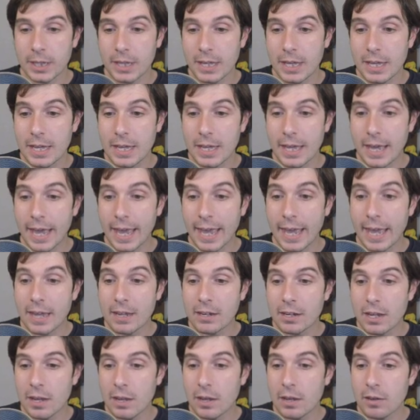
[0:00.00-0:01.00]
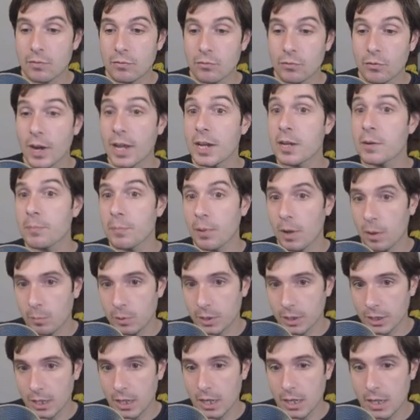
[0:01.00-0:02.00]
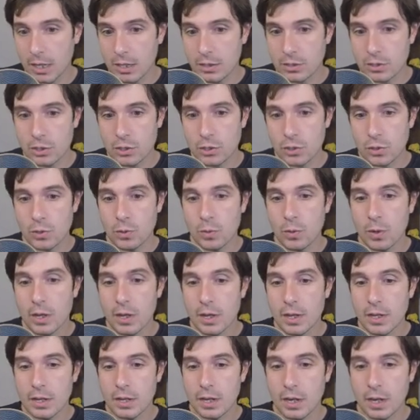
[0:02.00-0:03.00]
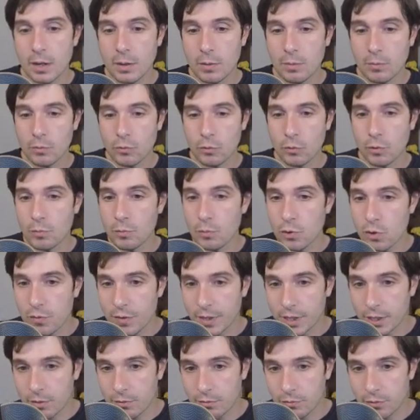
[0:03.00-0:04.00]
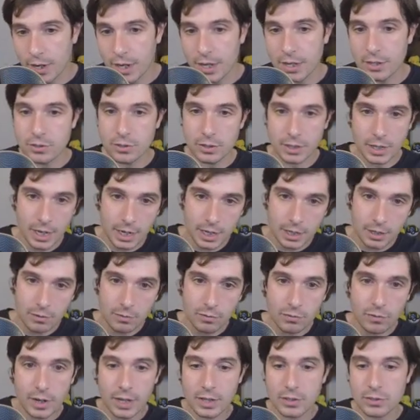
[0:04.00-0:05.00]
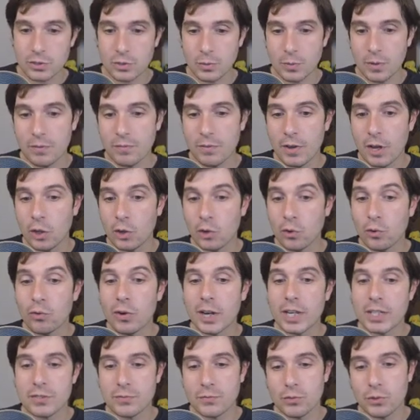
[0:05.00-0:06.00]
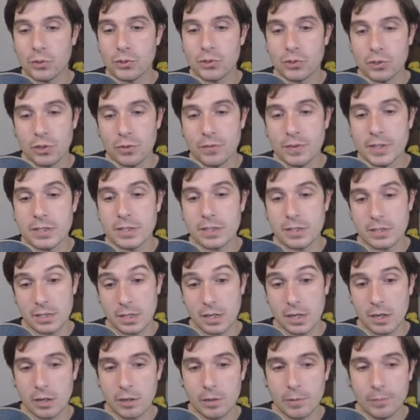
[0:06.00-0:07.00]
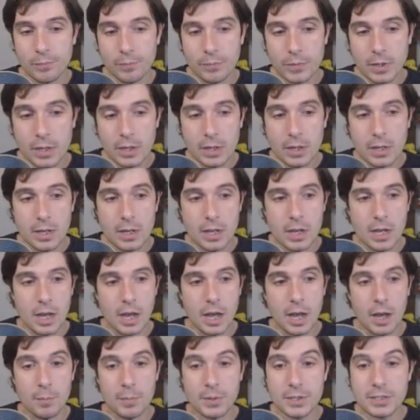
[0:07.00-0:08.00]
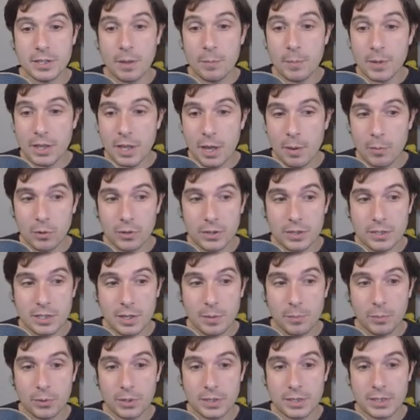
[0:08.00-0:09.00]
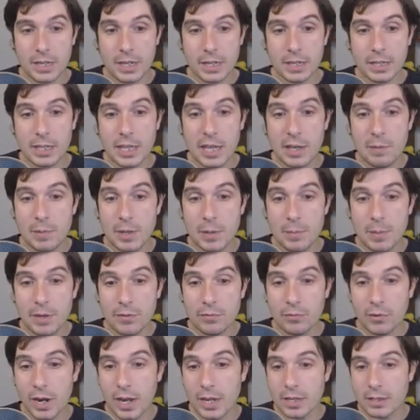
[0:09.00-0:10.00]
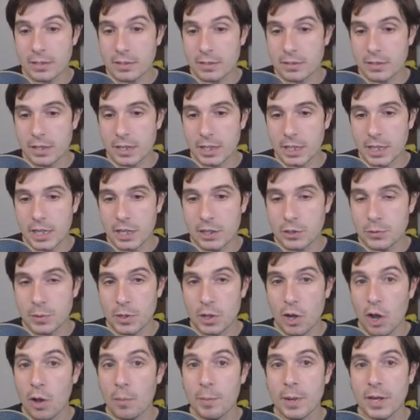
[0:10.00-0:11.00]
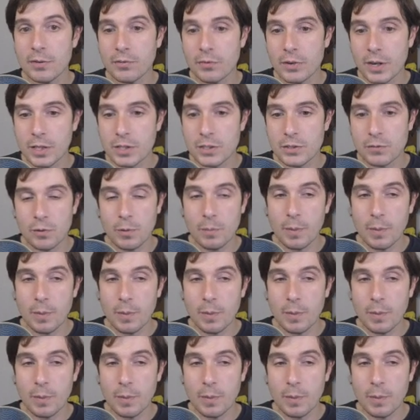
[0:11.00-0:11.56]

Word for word: key and a friend public key to do um, removing of friends or getting a friend. So we follow RESTful services here. Um, but some of them are as simple as say, give me my friends, and it gives me all my friends from